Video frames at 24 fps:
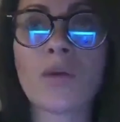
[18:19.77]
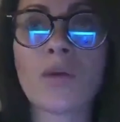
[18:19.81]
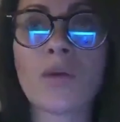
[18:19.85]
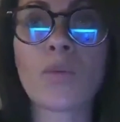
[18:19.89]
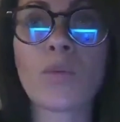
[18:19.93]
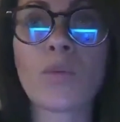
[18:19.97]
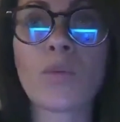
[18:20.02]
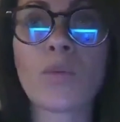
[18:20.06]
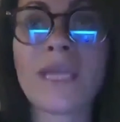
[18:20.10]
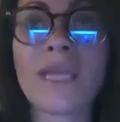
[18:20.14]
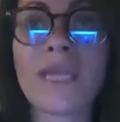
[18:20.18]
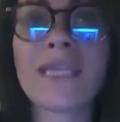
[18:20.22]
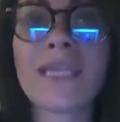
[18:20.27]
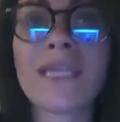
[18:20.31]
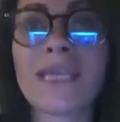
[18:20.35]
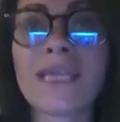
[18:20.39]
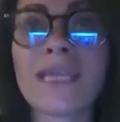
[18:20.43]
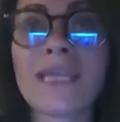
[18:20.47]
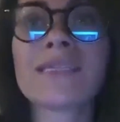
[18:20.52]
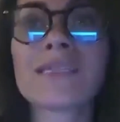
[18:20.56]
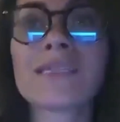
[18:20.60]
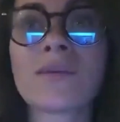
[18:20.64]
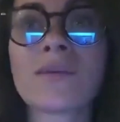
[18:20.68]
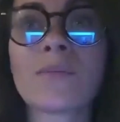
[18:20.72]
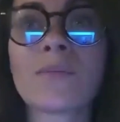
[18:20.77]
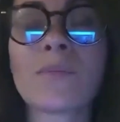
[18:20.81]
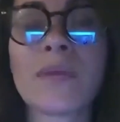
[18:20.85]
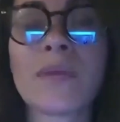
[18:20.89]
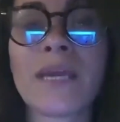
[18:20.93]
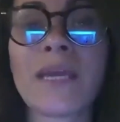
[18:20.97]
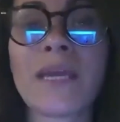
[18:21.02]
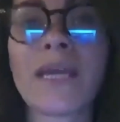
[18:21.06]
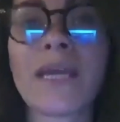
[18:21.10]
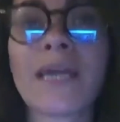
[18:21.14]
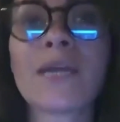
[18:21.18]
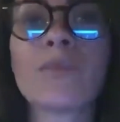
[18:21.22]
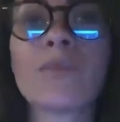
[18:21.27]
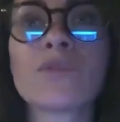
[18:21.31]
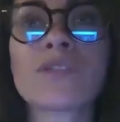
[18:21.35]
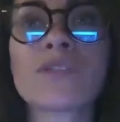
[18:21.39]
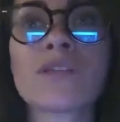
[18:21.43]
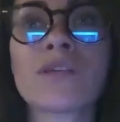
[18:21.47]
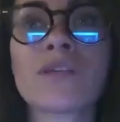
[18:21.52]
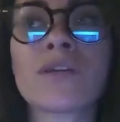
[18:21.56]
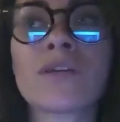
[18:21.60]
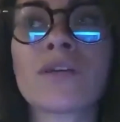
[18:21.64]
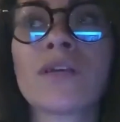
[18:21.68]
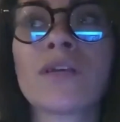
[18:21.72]
We need to be able
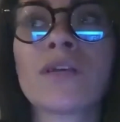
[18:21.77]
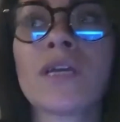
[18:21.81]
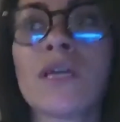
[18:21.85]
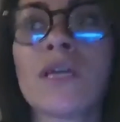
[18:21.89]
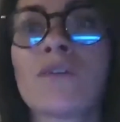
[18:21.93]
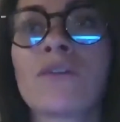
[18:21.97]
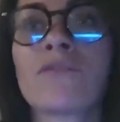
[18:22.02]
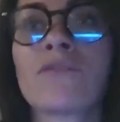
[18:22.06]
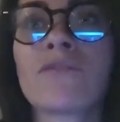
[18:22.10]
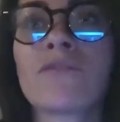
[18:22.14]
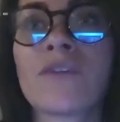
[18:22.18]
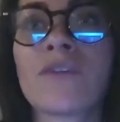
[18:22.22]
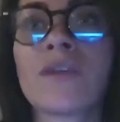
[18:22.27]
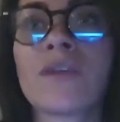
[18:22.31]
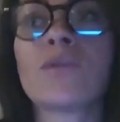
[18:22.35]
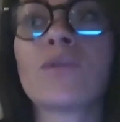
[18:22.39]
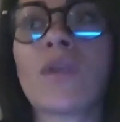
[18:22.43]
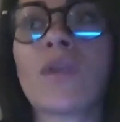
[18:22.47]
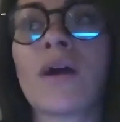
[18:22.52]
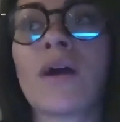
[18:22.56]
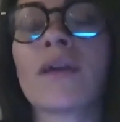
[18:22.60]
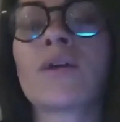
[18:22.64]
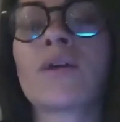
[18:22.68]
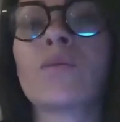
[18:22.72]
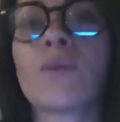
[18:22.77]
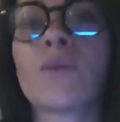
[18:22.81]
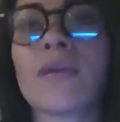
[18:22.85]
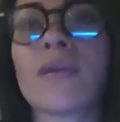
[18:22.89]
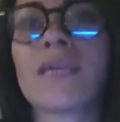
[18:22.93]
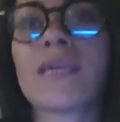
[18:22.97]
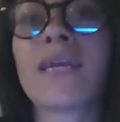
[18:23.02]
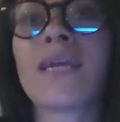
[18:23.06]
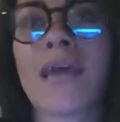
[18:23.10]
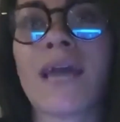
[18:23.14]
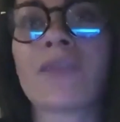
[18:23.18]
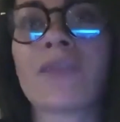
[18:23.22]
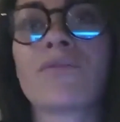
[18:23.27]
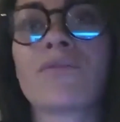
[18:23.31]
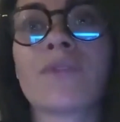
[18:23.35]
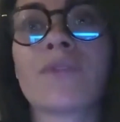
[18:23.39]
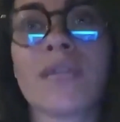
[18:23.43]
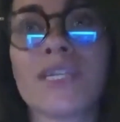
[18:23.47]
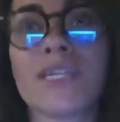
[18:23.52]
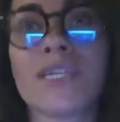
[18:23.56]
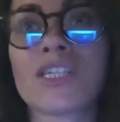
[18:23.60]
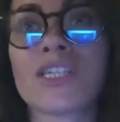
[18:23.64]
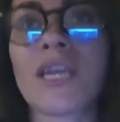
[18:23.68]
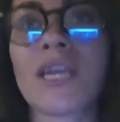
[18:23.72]
to feel like we can
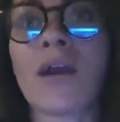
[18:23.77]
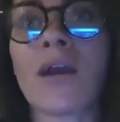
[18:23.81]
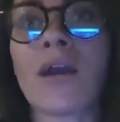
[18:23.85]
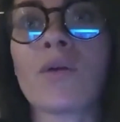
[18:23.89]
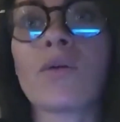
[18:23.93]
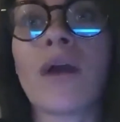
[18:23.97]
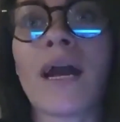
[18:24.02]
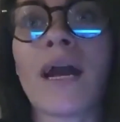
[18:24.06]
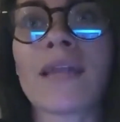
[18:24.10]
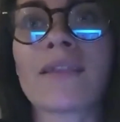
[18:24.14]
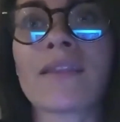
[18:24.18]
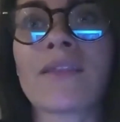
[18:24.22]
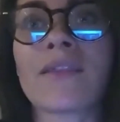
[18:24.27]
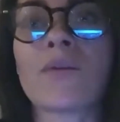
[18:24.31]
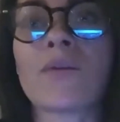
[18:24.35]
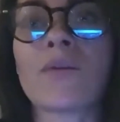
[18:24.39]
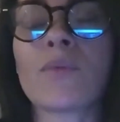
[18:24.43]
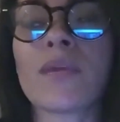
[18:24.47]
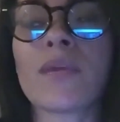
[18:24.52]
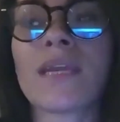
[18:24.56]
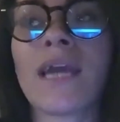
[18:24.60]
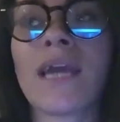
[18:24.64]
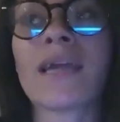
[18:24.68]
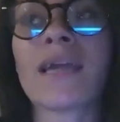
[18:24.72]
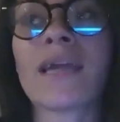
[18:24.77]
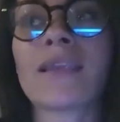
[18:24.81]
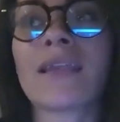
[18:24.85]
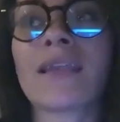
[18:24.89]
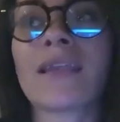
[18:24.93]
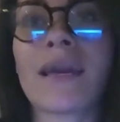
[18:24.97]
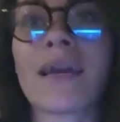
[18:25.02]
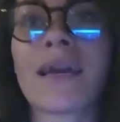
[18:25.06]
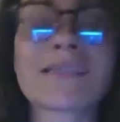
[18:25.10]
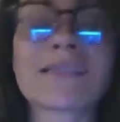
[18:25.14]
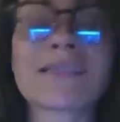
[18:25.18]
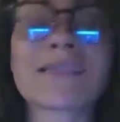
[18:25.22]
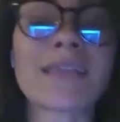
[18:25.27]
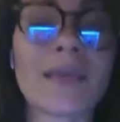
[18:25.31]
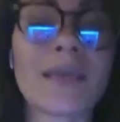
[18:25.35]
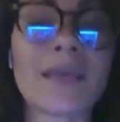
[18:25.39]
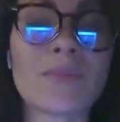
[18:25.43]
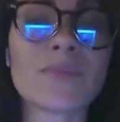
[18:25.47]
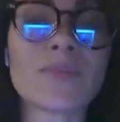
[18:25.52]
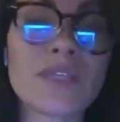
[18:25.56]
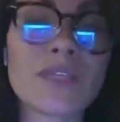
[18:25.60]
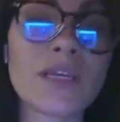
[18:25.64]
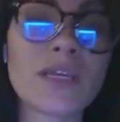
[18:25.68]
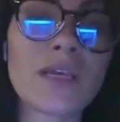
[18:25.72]
reach out, and that we can
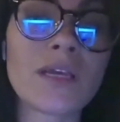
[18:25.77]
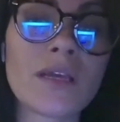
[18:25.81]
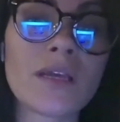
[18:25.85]
accept